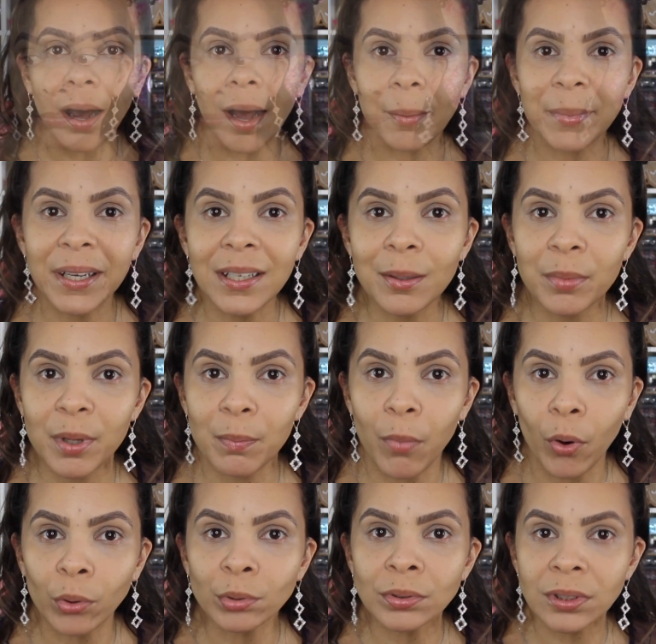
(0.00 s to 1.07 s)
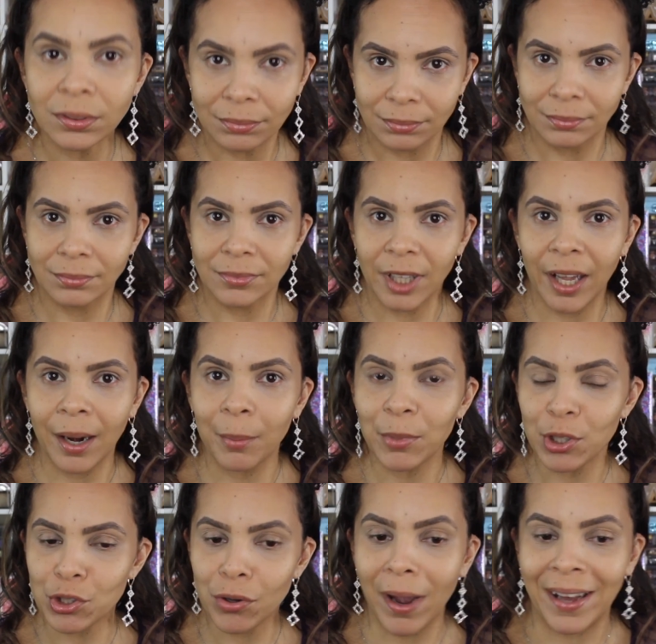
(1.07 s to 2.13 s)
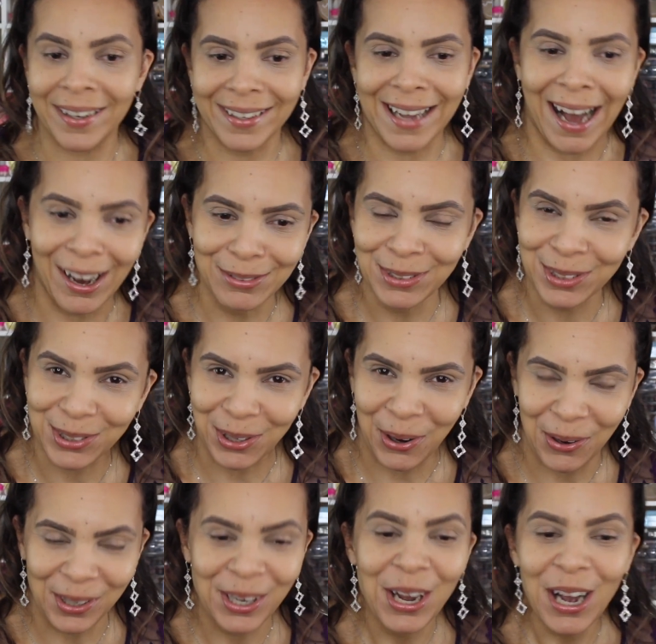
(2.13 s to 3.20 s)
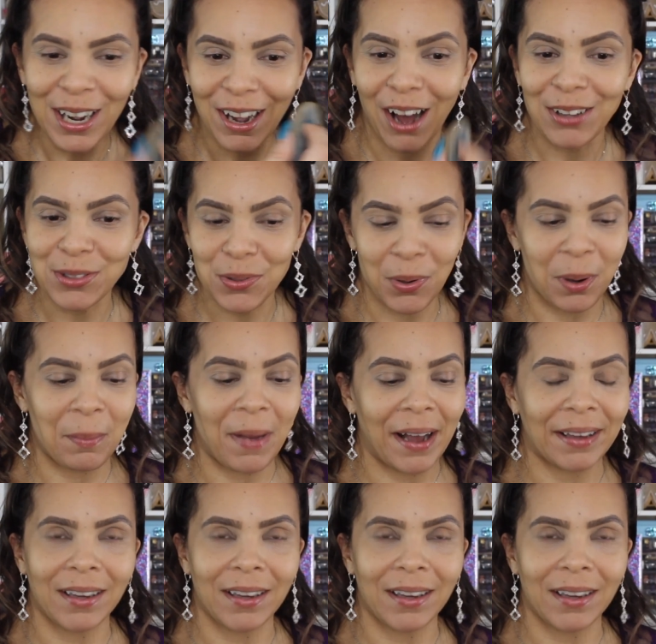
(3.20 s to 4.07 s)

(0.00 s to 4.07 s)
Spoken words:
I'm gonna be bold and I'm gonna try to contour